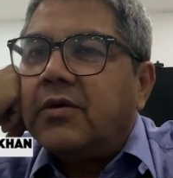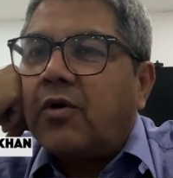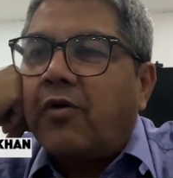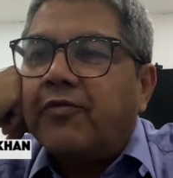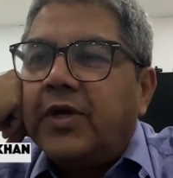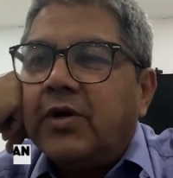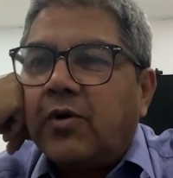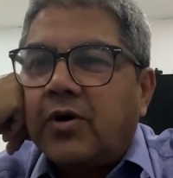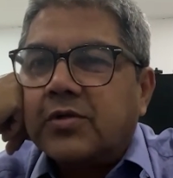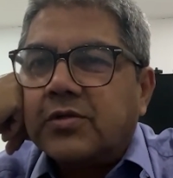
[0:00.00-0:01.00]
coffee
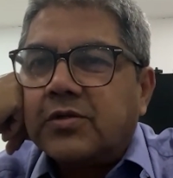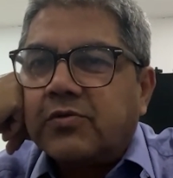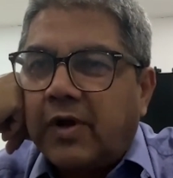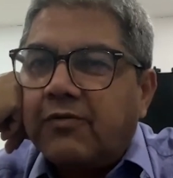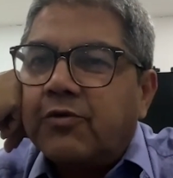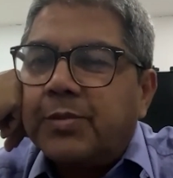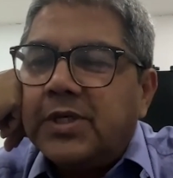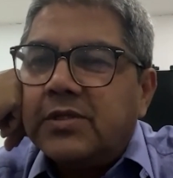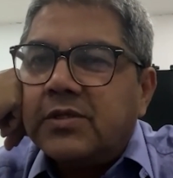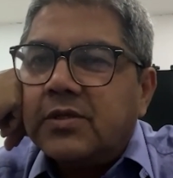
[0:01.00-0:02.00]
costs 12
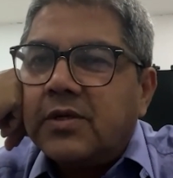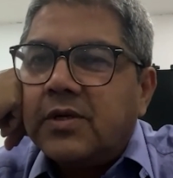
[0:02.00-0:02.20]
rupees